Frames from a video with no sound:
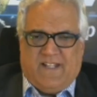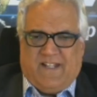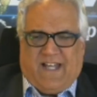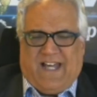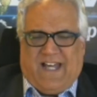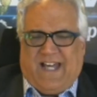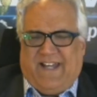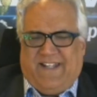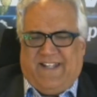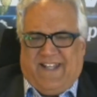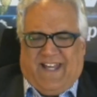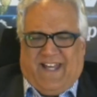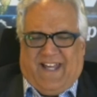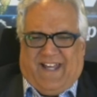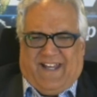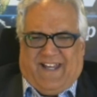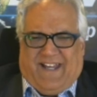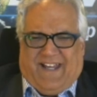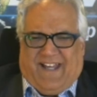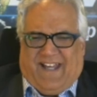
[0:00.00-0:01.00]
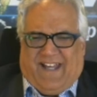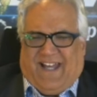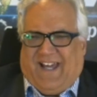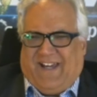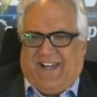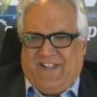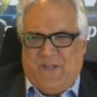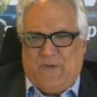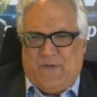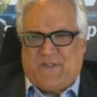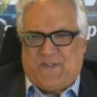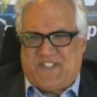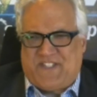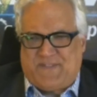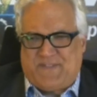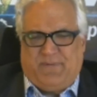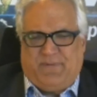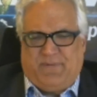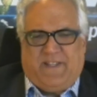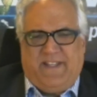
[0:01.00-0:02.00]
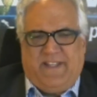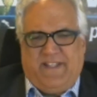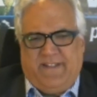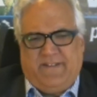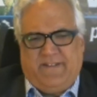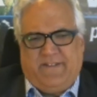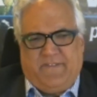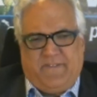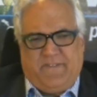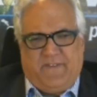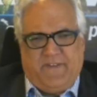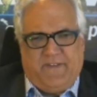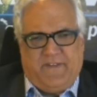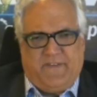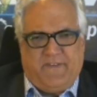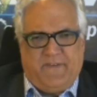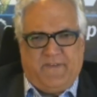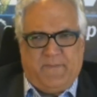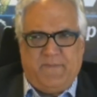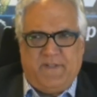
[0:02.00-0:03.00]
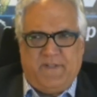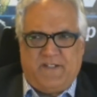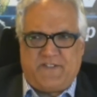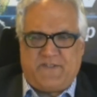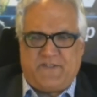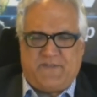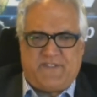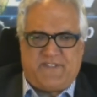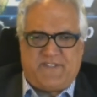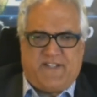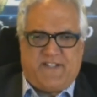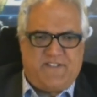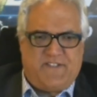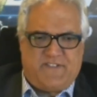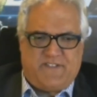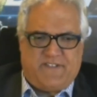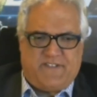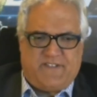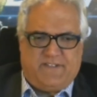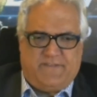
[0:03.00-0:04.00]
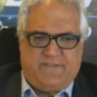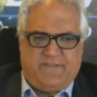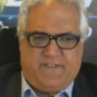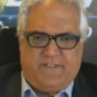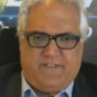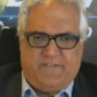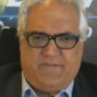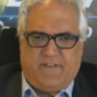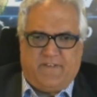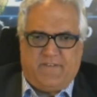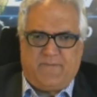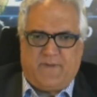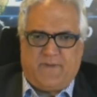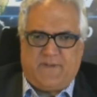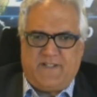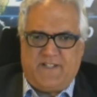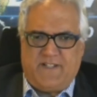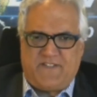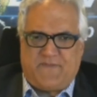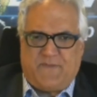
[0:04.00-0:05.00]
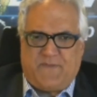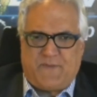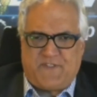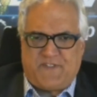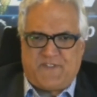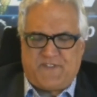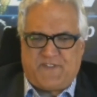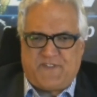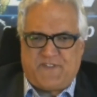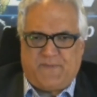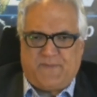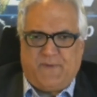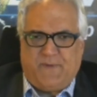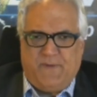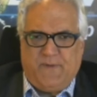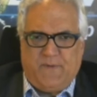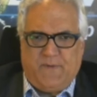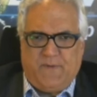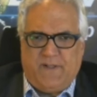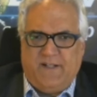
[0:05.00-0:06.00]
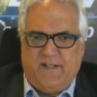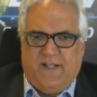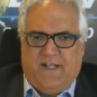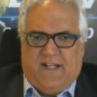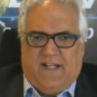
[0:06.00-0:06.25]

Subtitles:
How do you explain the militarization of police forces to the point where,